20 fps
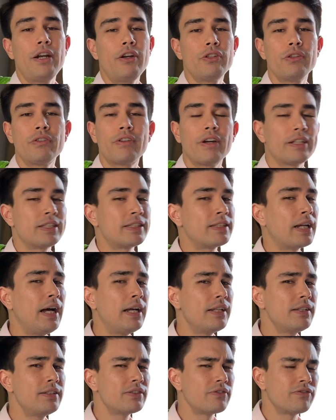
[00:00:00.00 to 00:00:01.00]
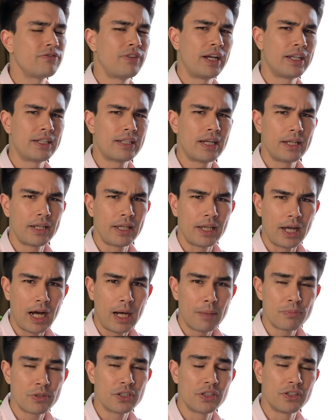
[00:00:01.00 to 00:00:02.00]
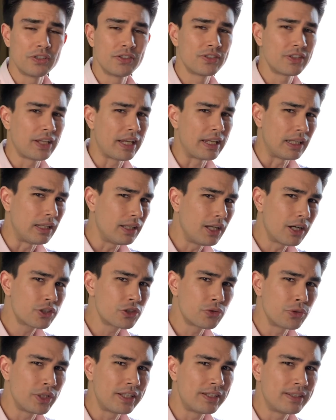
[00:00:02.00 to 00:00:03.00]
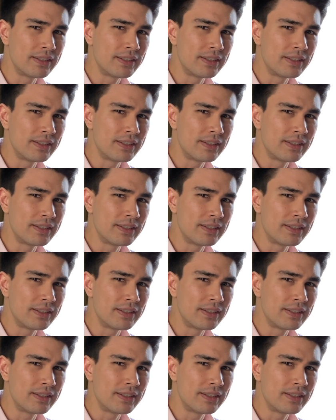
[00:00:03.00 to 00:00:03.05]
you got tons of fine dining options, a luxury